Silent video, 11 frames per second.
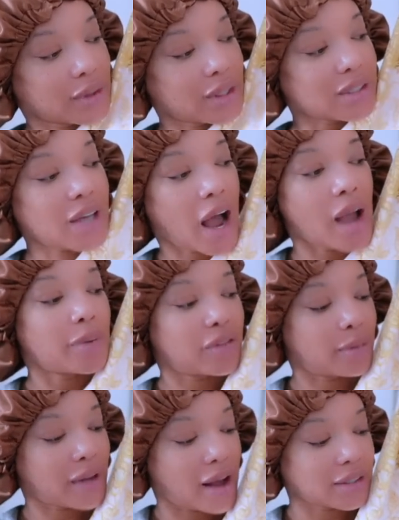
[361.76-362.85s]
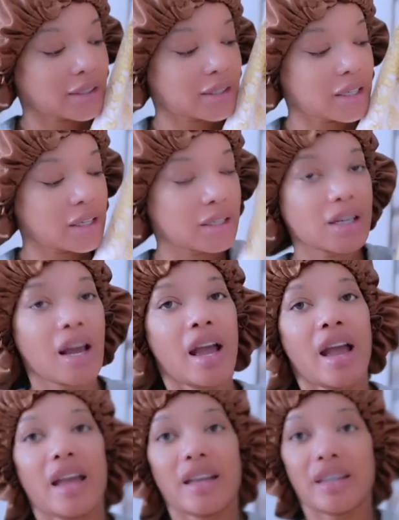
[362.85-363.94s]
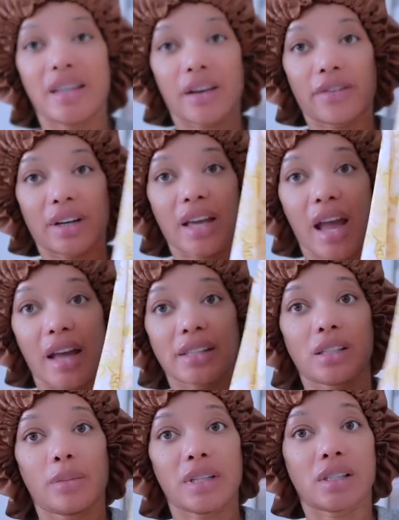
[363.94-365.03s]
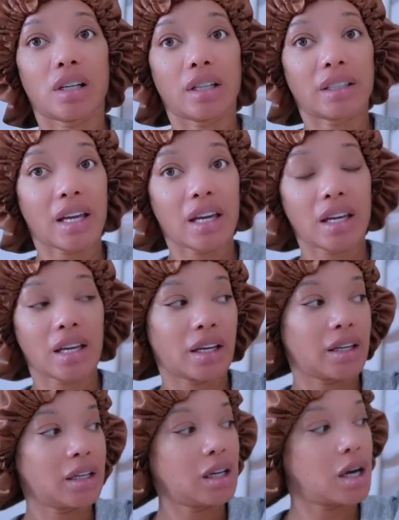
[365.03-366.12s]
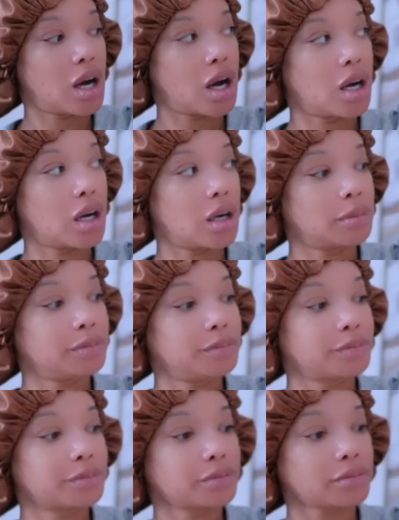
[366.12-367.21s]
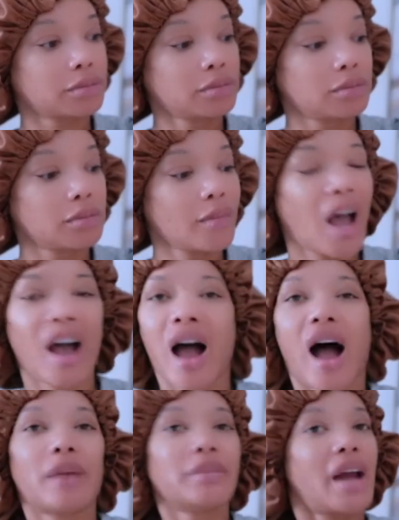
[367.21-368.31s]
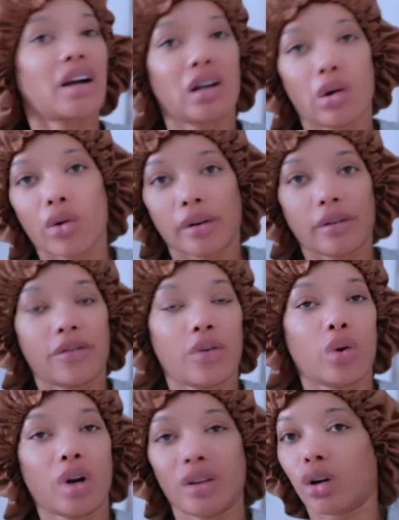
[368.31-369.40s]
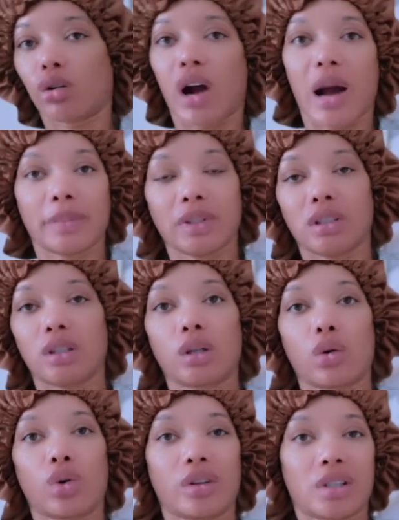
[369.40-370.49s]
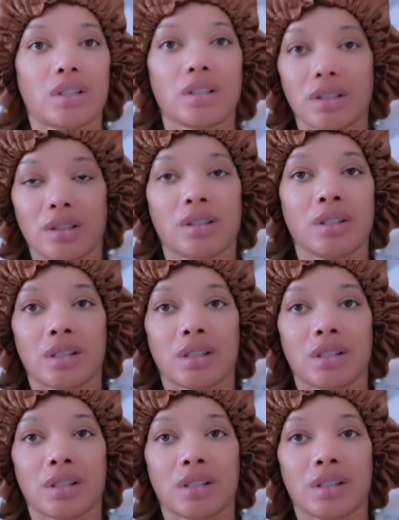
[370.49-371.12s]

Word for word: the type of blouse this is, it definitely has to be tucked in. um I'm not going for the crop look or the